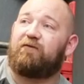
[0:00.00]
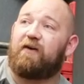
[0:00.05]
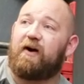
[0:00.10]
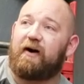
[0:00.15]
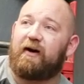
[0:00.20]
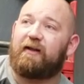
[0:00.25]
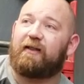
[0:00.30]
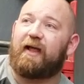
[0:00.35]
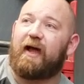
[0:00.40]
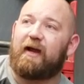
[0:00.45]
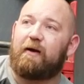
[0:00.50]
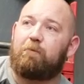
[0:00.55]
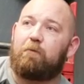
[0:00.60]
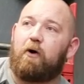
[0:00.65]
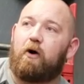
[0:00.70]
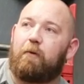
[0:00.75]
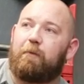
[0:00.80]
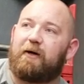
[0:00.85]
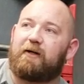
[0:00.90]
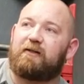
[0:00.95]
very light
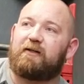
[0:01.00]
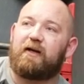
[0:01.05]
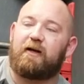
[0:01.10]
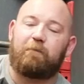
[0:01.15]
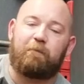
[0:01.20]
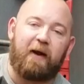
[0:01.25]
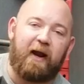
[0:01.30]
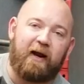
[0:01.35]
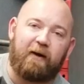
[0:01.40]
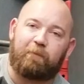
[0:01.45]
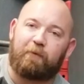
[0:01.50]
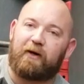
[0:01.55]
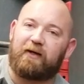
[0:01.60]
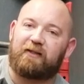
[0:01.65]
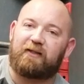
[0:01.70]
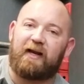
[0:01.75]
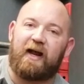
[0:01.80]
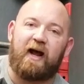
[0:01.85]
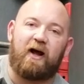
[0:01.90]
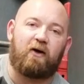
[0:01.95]
ball busting band
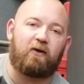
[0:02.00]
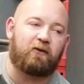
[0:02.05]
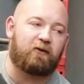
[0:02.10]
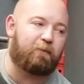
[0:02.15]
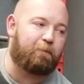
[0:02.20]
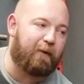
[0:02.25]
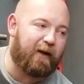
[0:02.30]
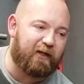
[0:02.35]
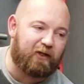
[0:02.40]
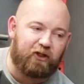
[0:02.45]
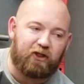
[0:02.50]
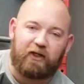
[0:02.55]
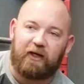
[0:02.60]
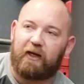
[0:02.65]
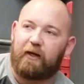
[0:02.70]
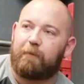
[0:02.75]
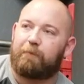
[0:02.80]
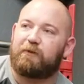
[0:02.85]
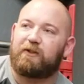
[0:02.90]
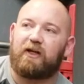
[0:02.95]
press downs, bench
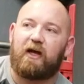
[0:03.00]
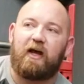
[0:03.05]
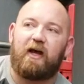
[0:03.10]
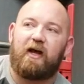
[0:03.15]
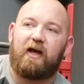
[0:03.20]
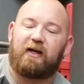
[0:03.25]
dips,